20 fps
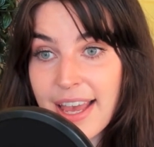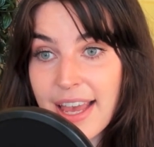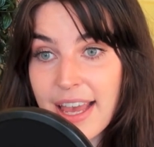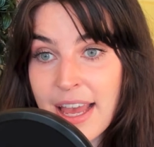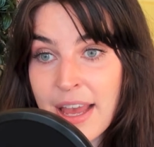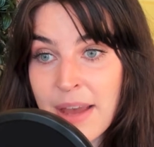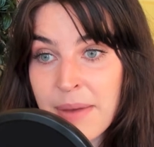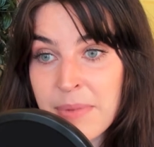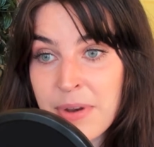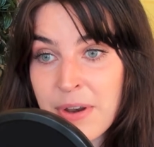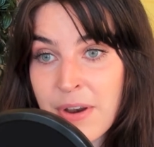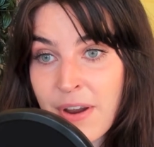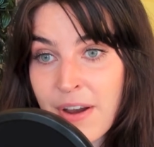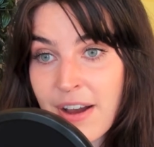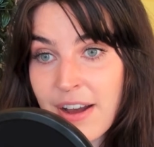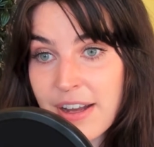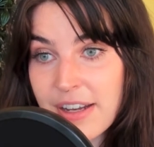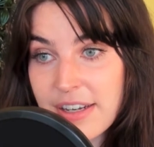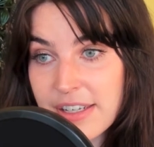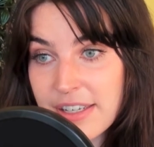am
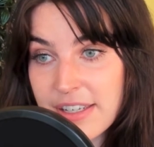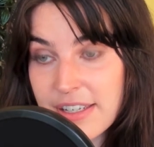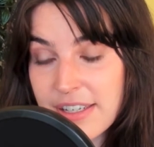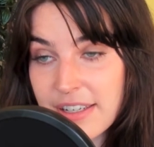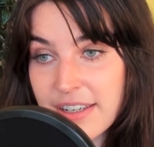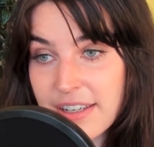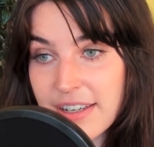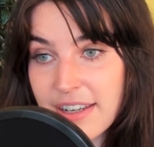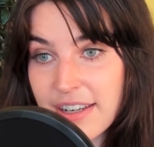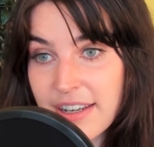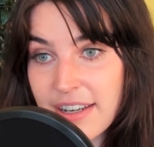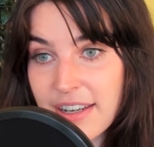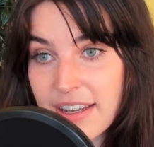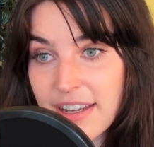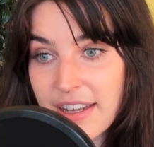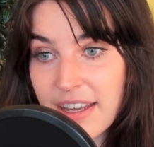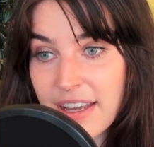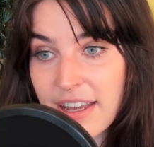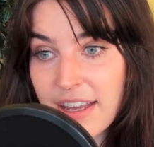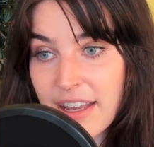not
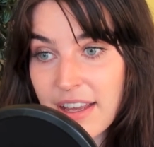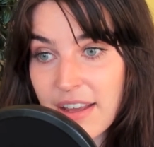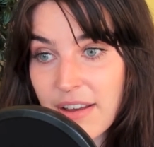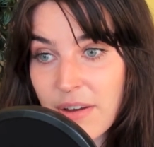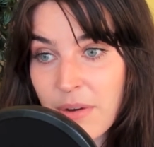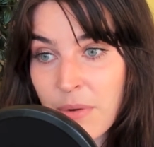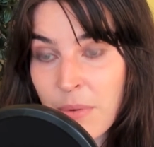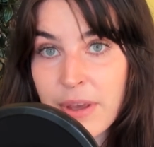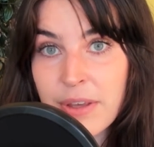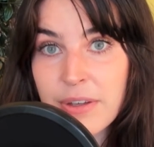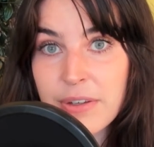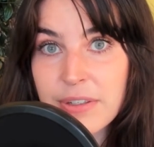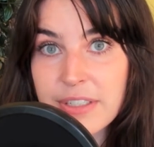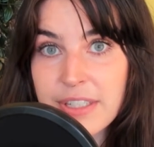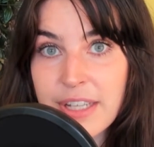oiled